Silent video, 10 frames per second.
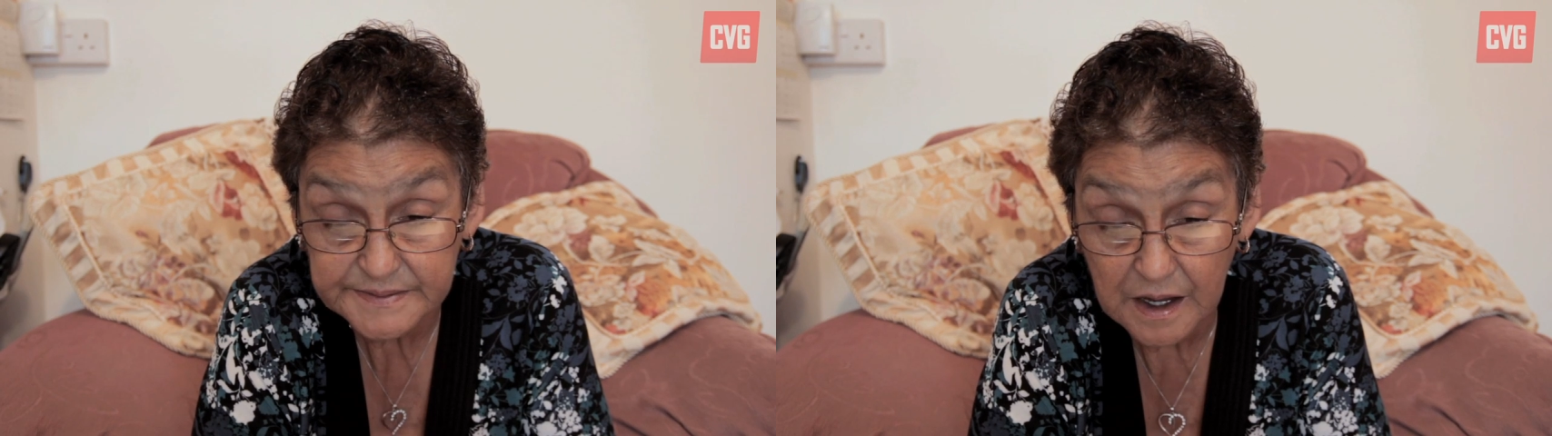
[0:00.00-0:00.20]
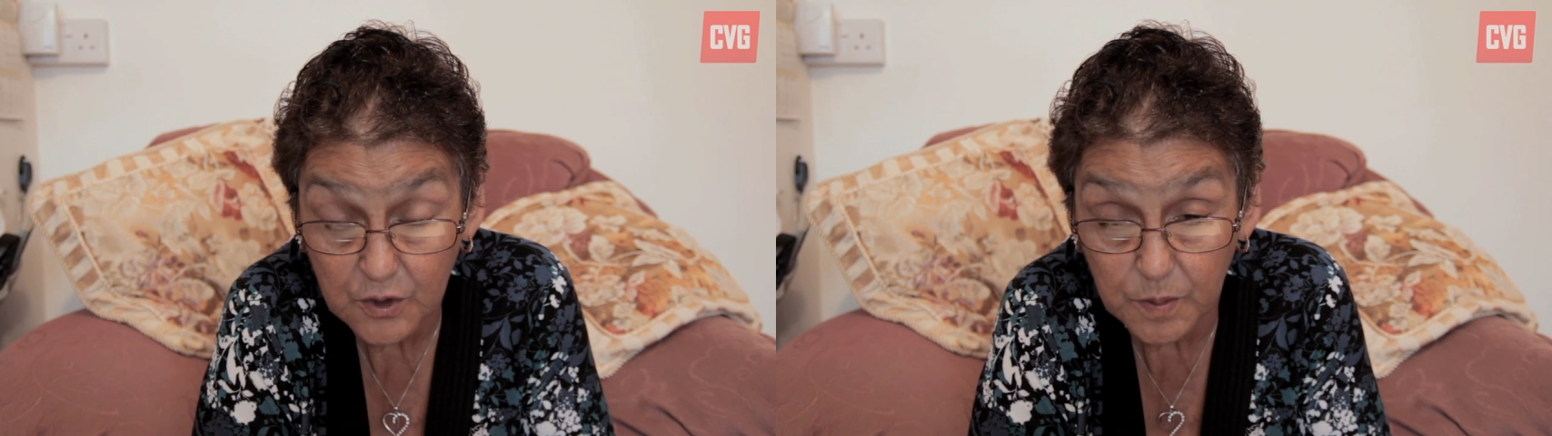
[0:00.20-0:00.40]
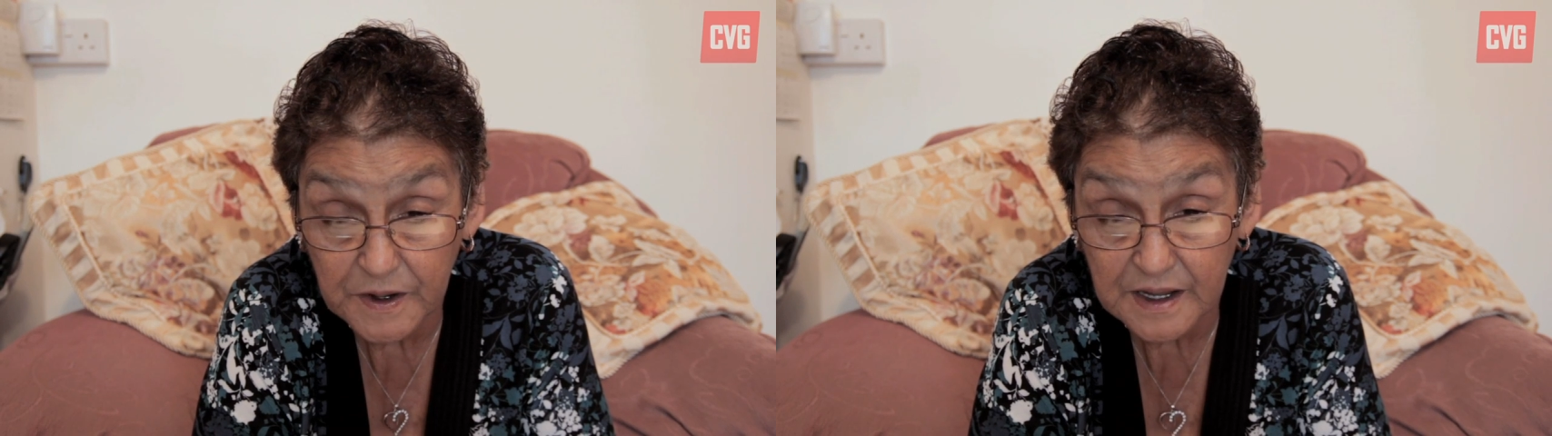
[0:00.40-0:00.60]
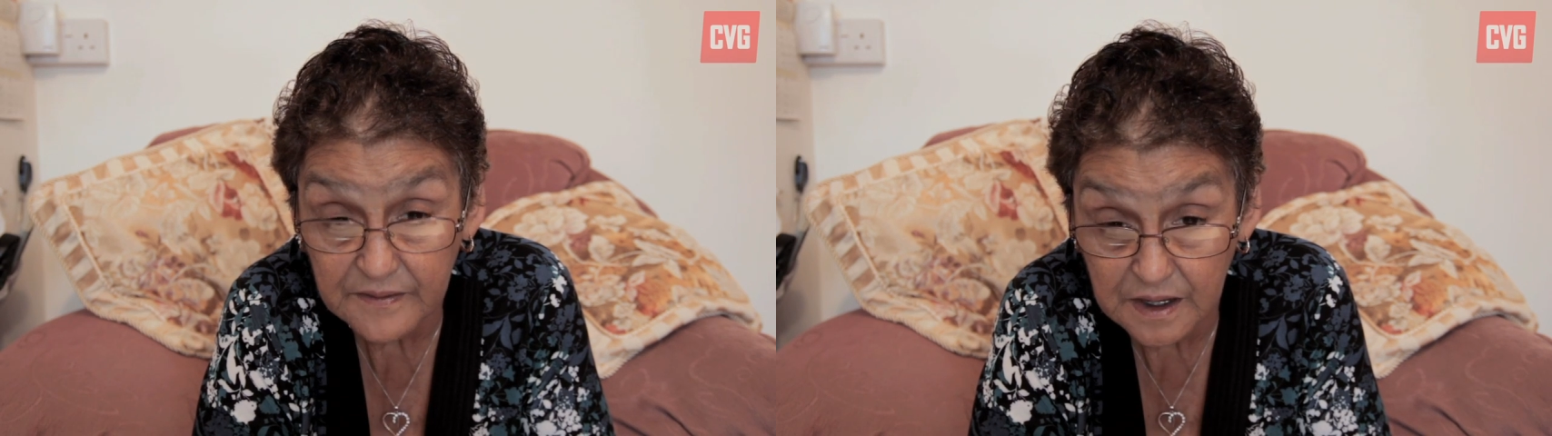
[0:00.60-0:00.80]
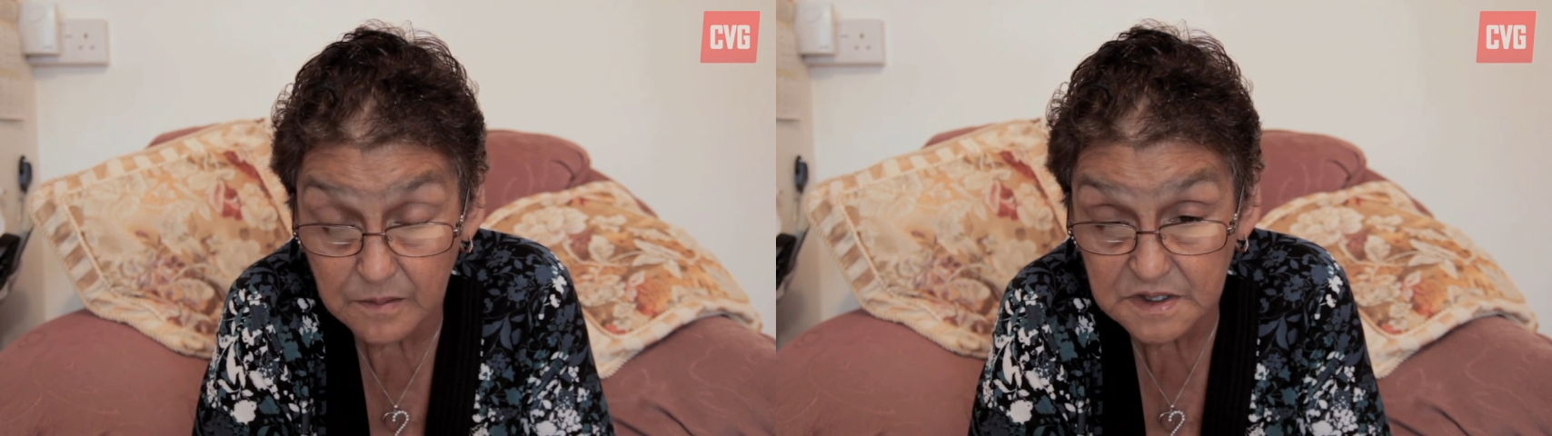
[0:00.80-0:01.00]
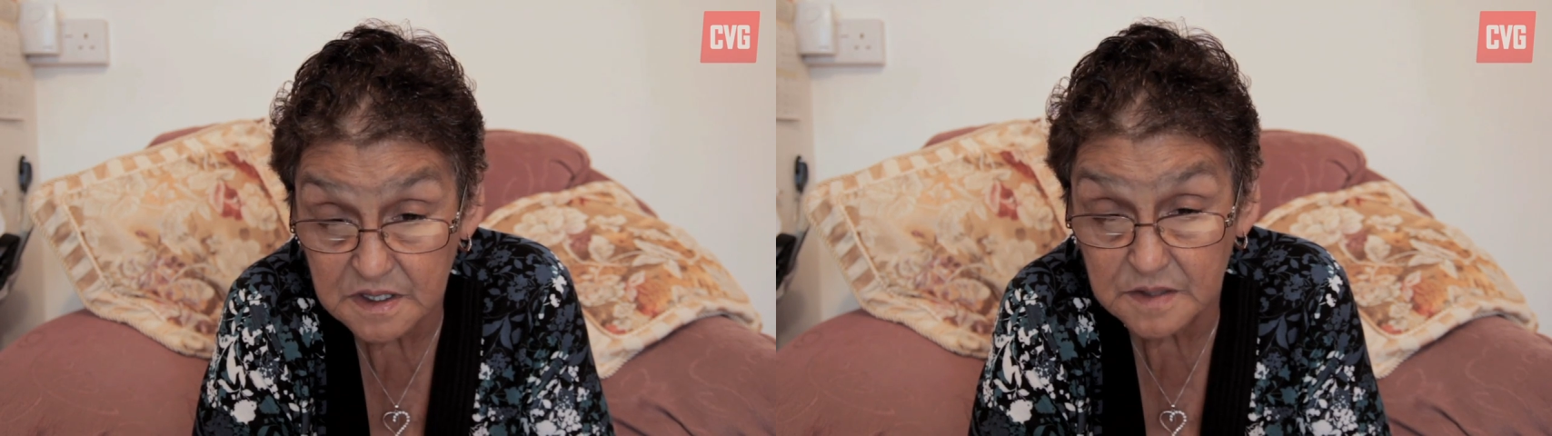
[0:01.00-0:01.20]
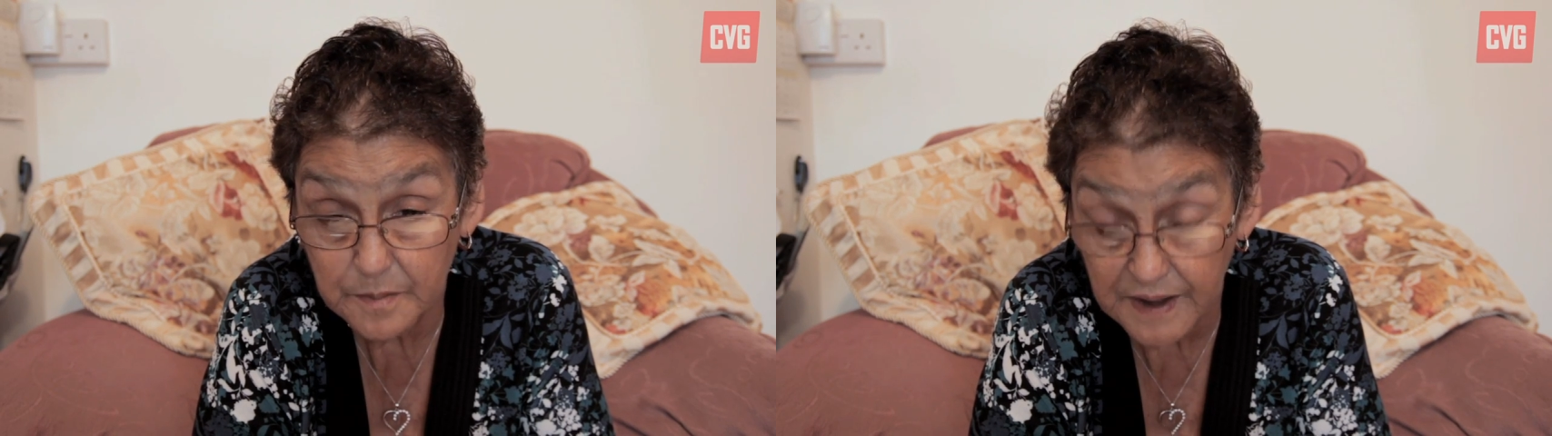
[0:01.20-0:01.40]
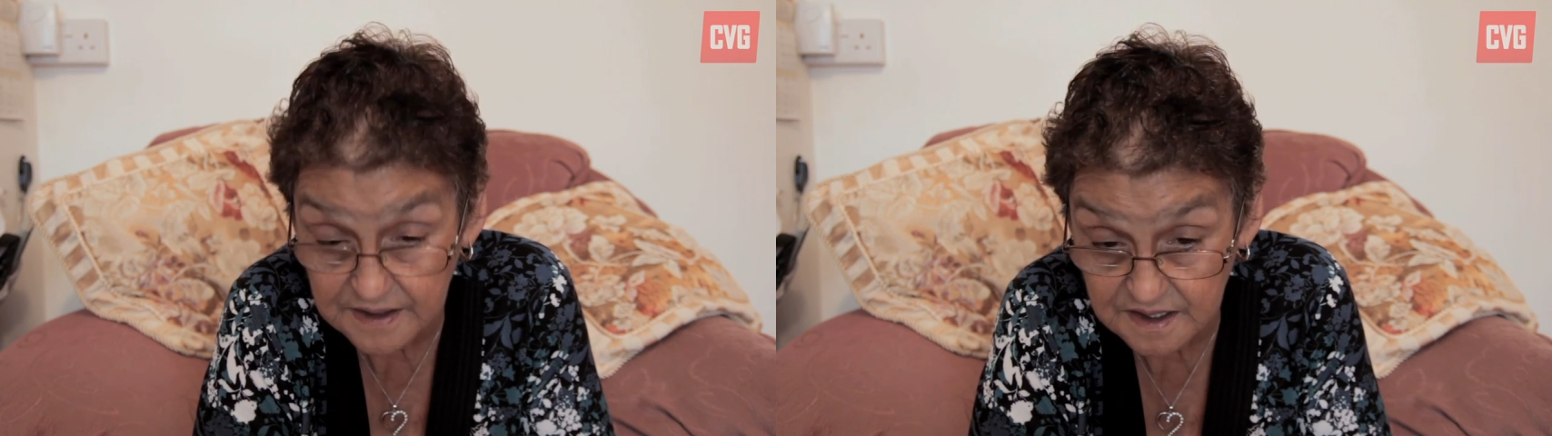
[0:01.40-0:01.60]
I hope it never comes as
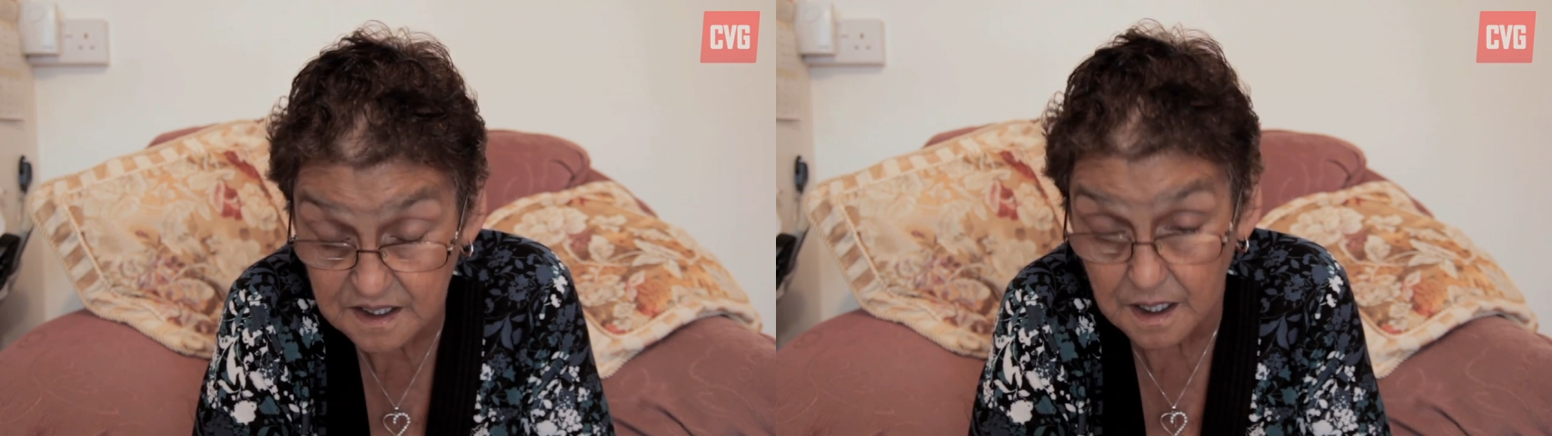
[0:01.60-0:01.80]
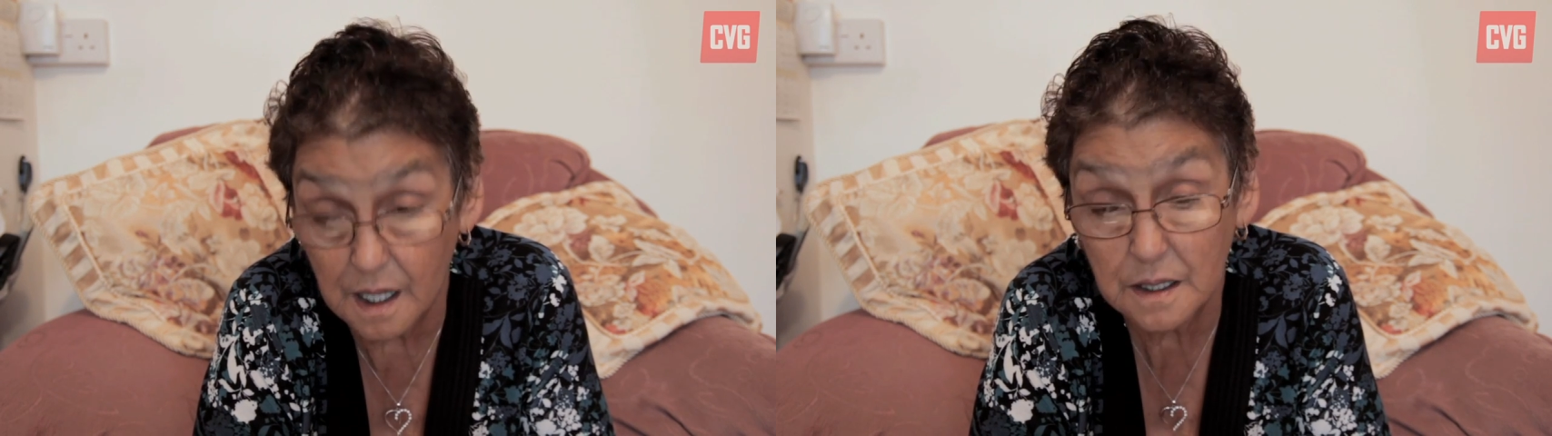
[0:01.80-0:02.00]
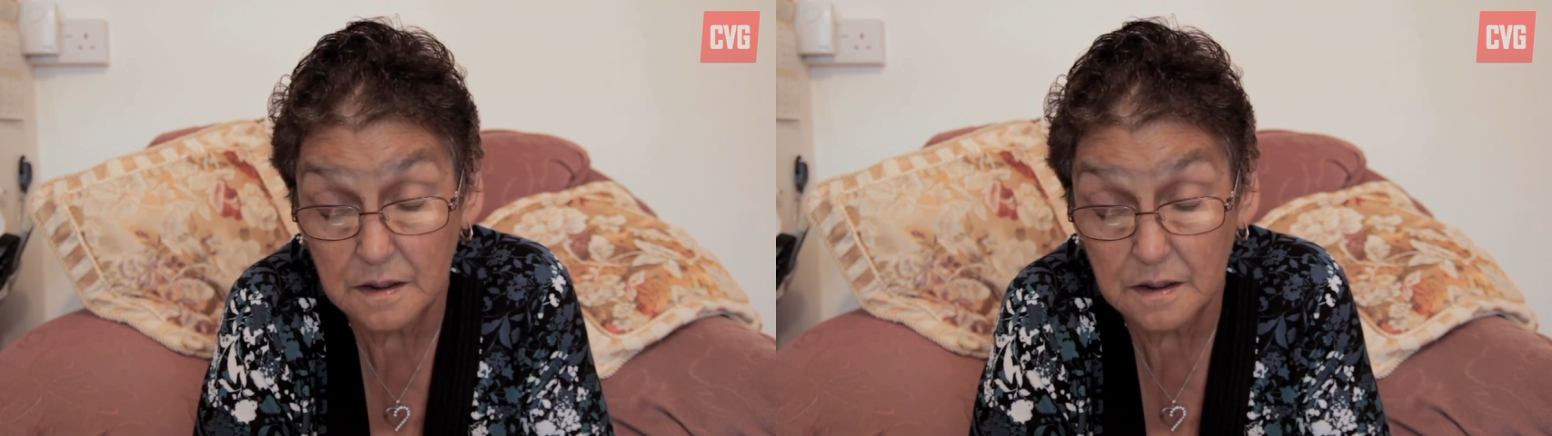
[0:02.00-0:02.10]
bad as that,